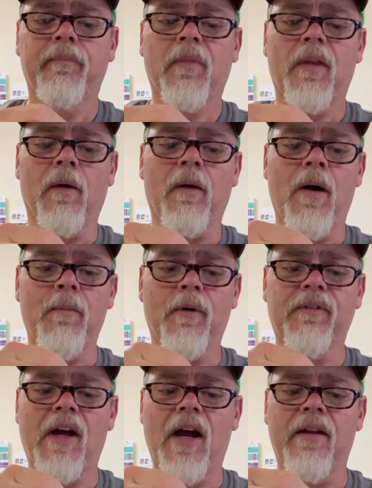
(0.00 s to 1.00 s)
So I'm going
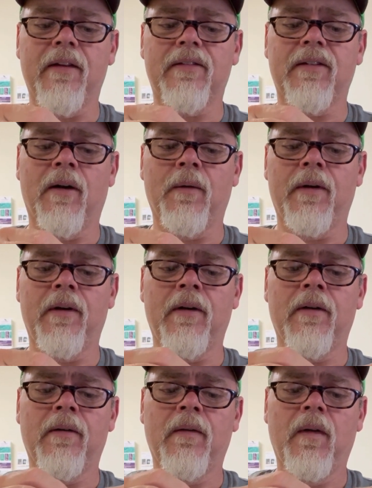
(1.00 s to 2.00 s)
to tie this on
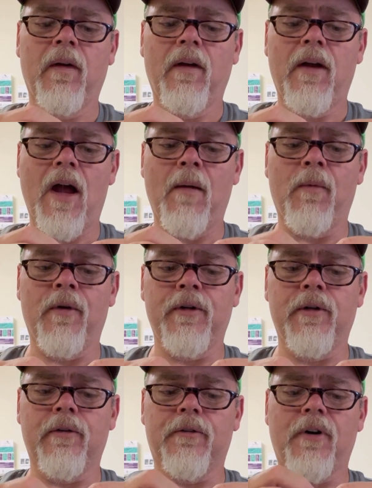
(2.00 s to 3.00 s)
here. I'm going to
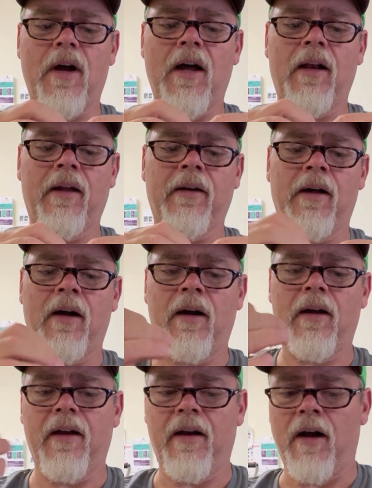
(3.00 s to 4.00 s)
use a tri-lane
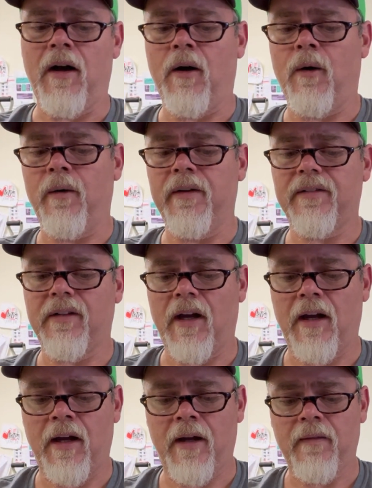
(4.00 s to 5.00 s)
knot, and I always
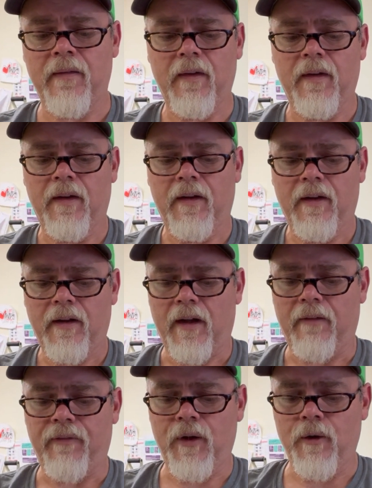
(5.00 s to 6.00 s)
tie
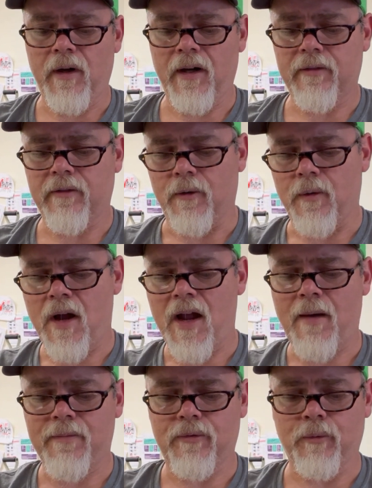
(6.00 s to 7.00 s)
a few extra
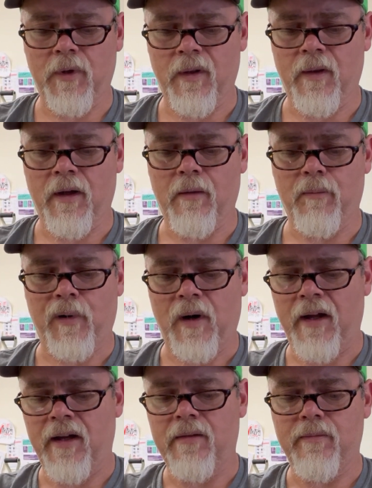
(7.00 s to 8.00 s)
wraps with a
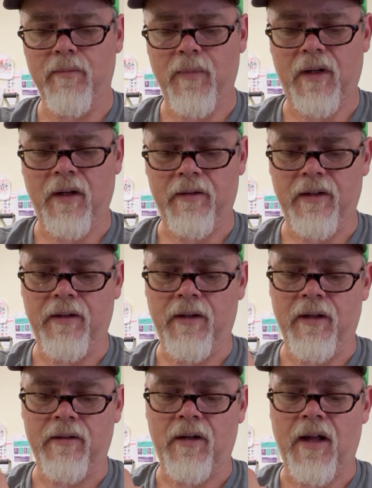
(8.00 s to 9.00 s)
braid because it
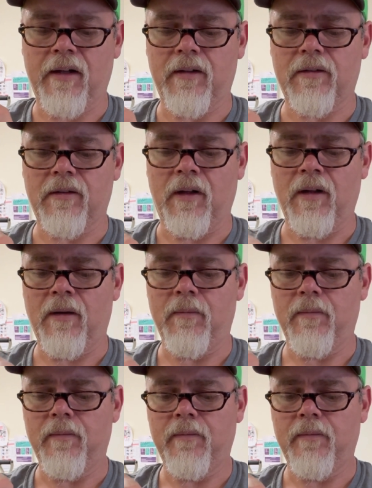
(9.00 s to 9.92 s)
does like to slip.